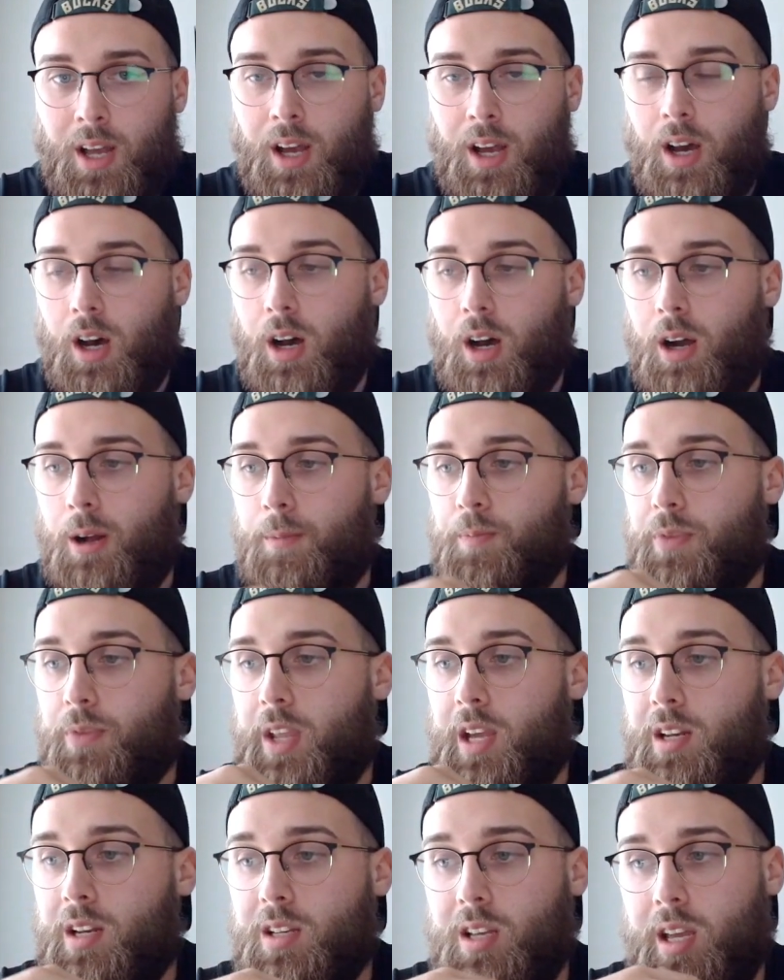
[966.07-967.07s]
and
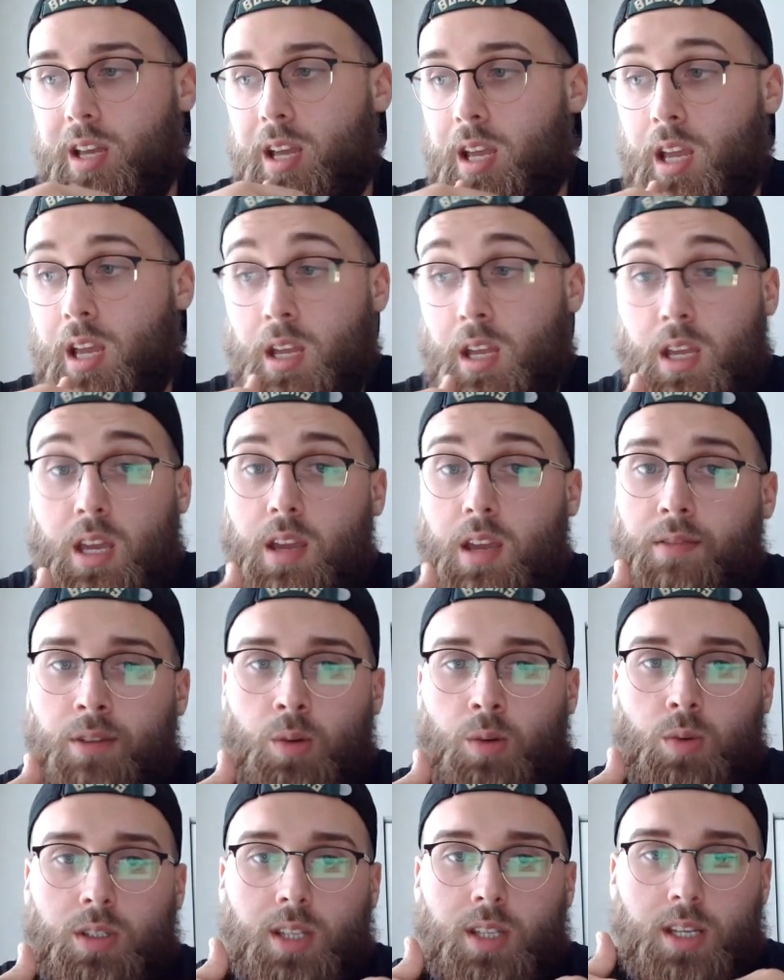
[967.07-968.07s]
even
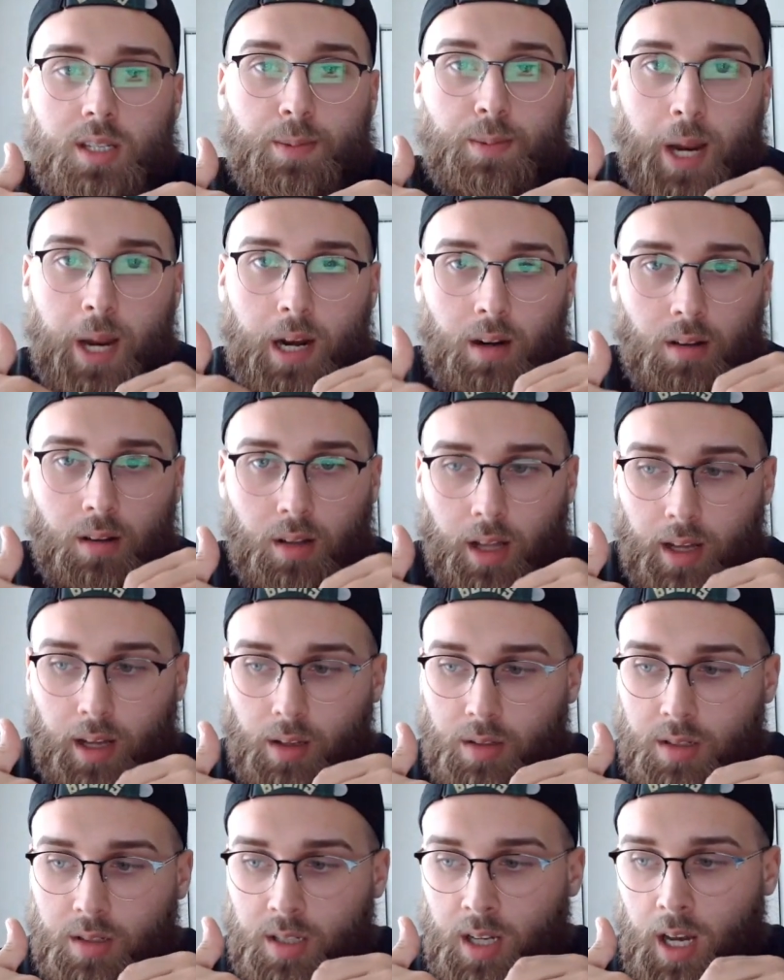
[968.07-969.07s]
with these
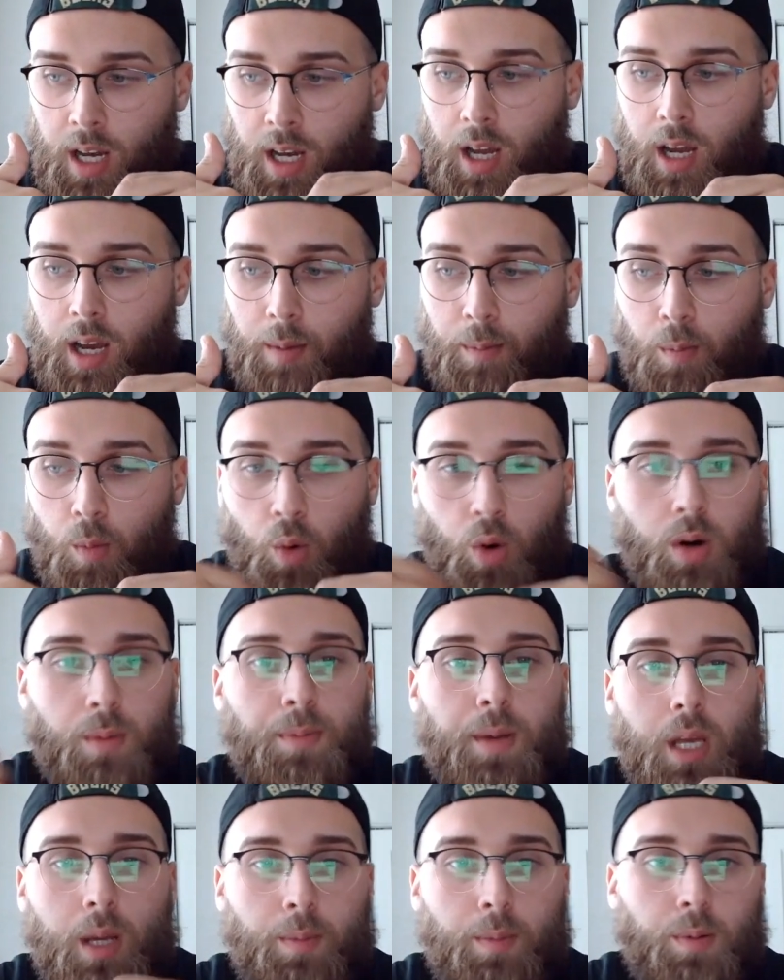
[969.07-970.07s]
parallels, more
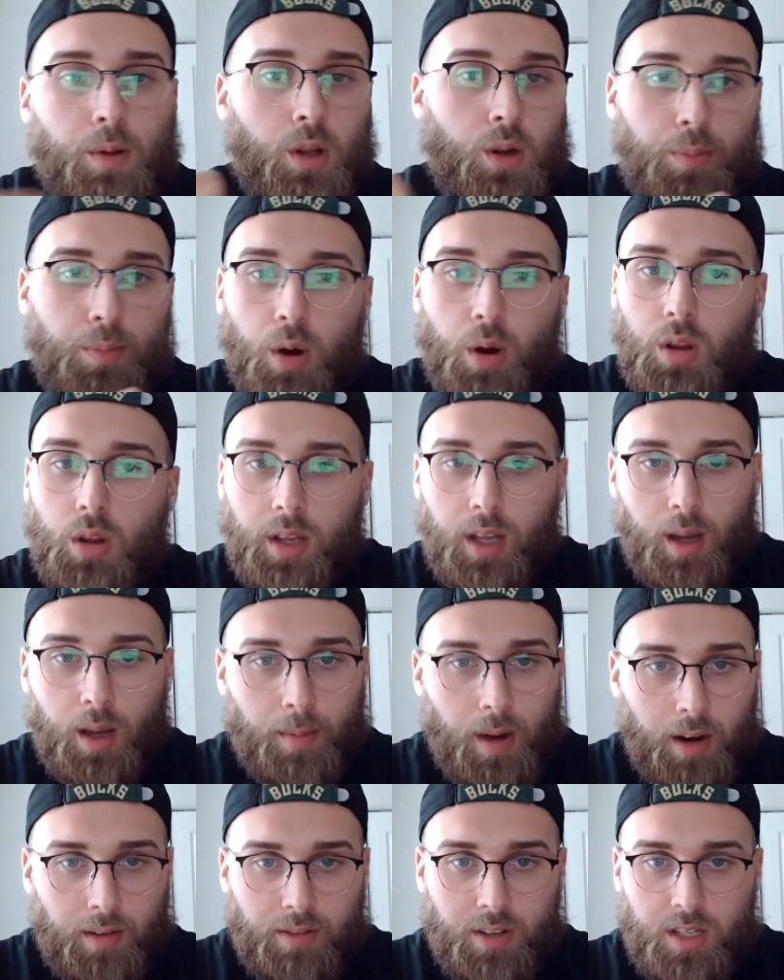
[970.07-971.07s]
people are pulling them
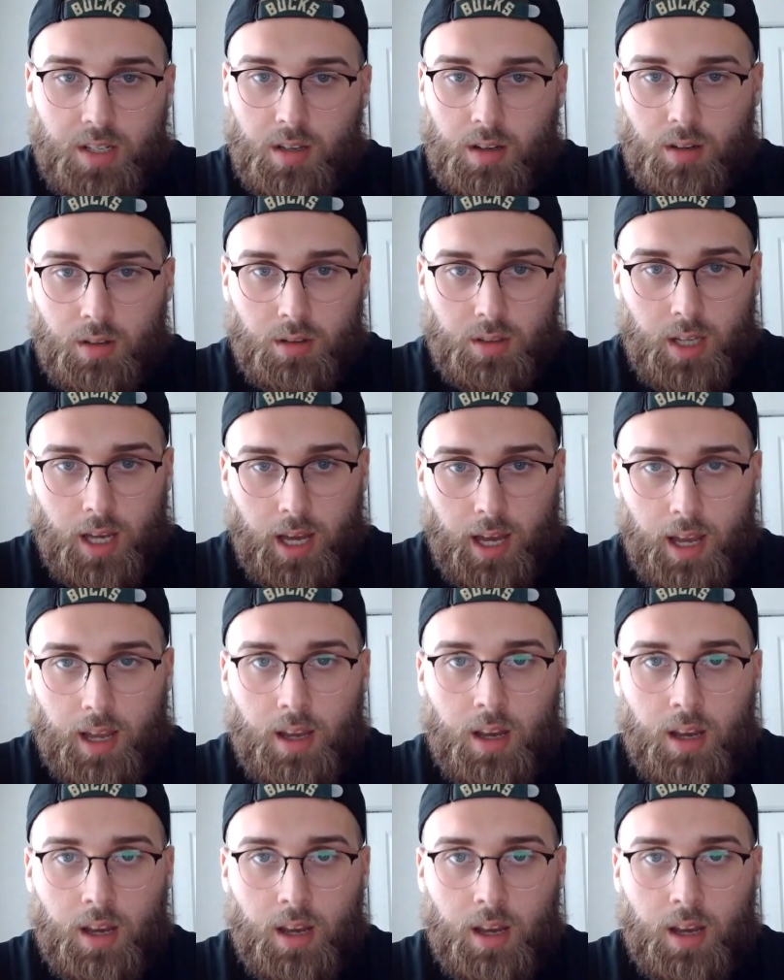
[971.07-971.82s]
every single day.